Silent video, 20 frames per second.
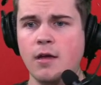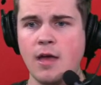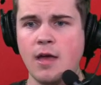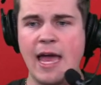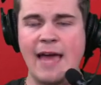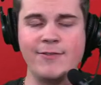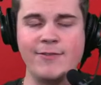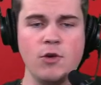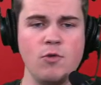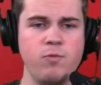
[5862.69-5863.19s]

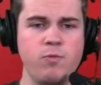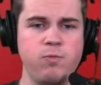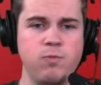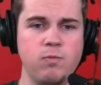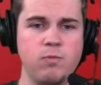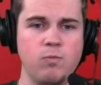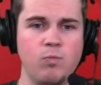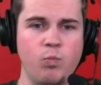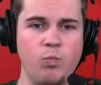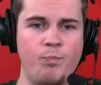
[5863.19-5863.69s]
Have you
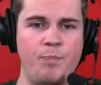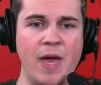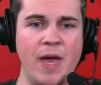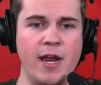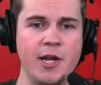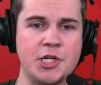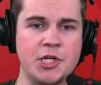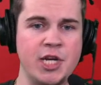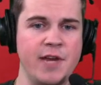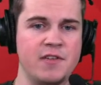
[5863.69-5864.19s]
been
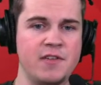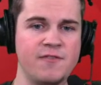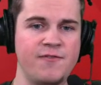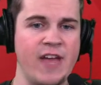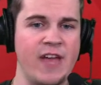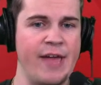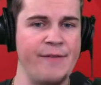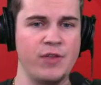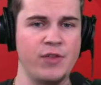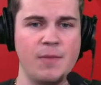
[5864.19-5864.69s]
a Chiefs
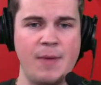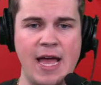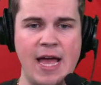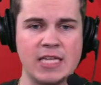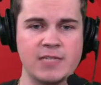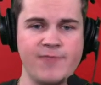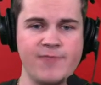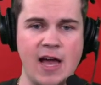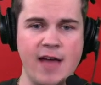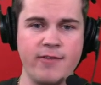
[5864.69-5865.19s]
fan for the
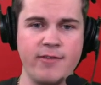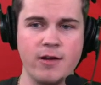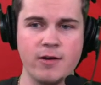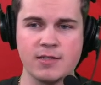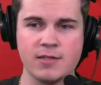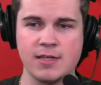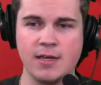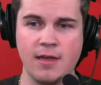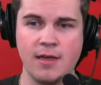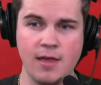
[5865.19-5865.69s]
past 5
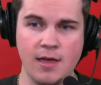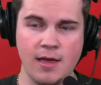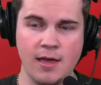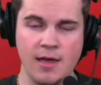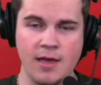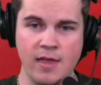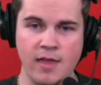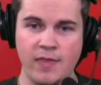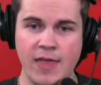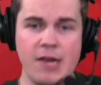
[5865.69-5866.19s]
years?
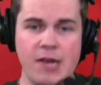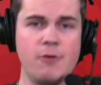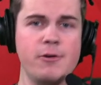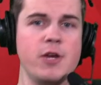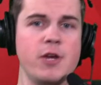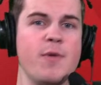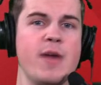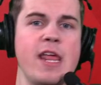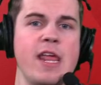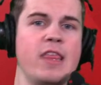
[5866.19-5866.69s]
They don't
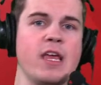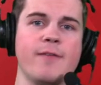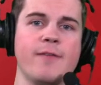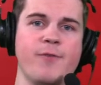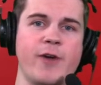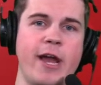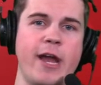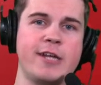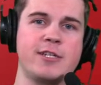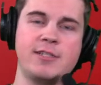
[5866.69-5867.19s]
do anything in
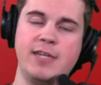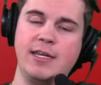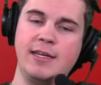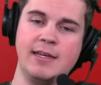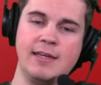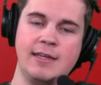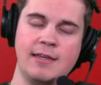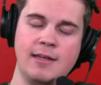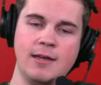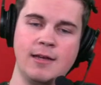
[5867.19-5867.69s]
free agency,
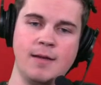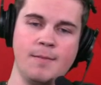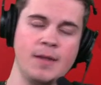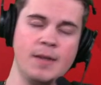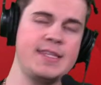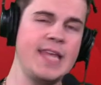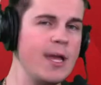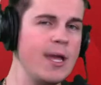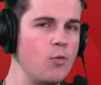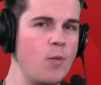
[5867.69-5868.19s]

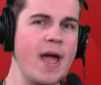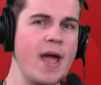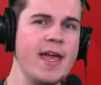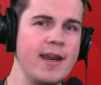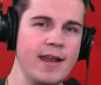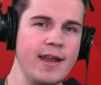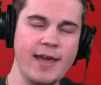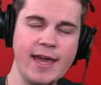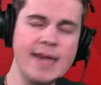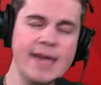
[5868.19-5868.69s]
but they
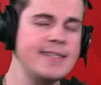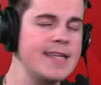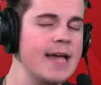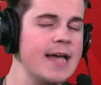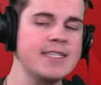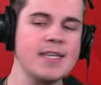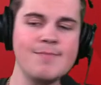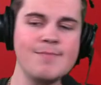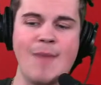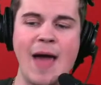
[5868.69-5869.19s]
win. It
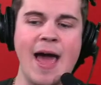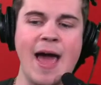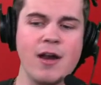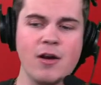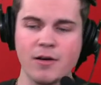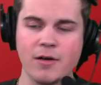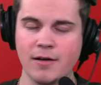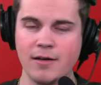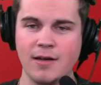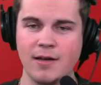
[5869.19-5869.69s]
doesn't
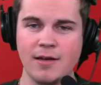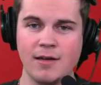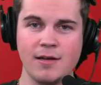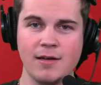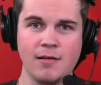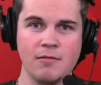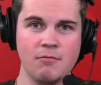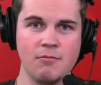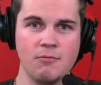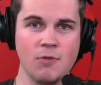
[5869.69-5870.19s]
matter.
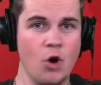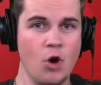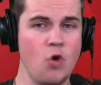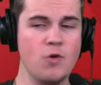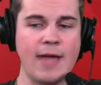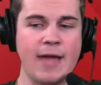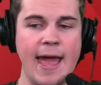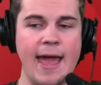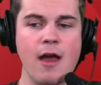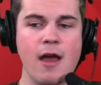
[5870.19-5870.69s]
Who
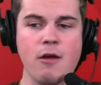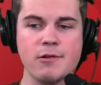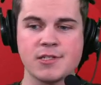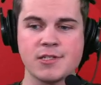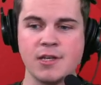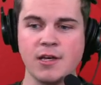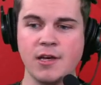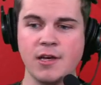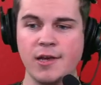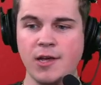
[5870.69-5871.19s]

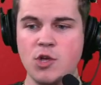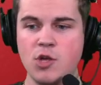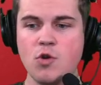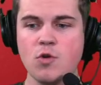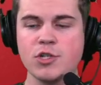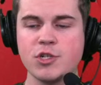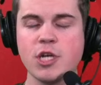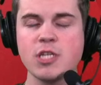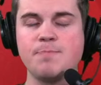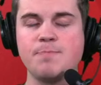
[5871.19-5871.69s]
cares? You were
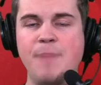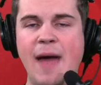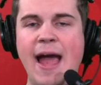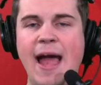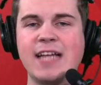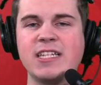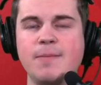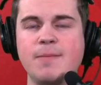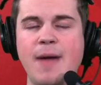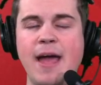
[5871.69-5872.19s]
just
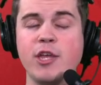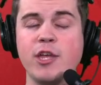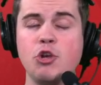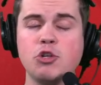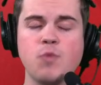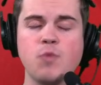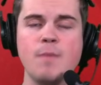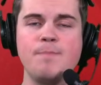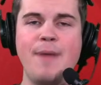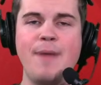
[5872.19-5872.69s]
back-to-back. You
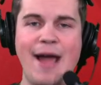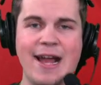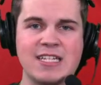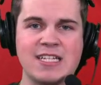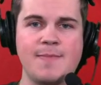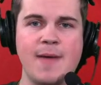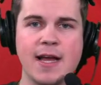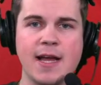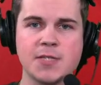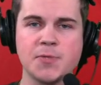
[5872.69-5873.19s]
just won
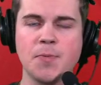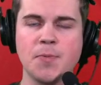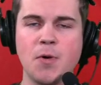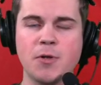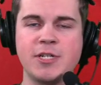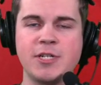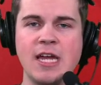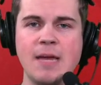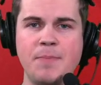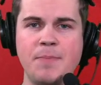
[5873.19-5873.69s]
back-to-back Super Bowl
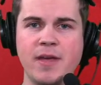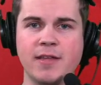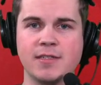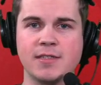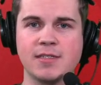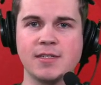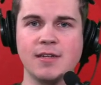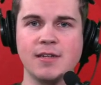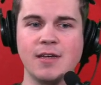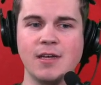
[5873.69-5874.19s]
champions.